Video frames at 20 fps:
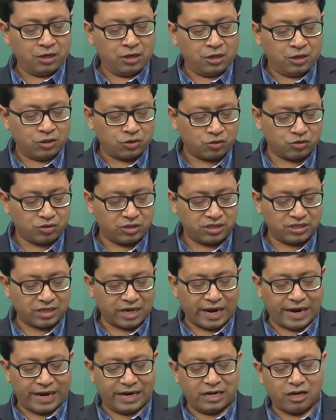So, this
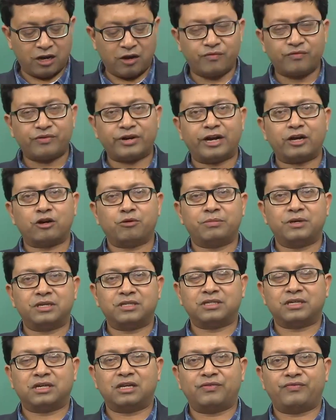idea of trying to
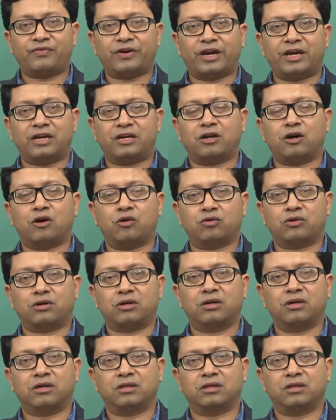basically find out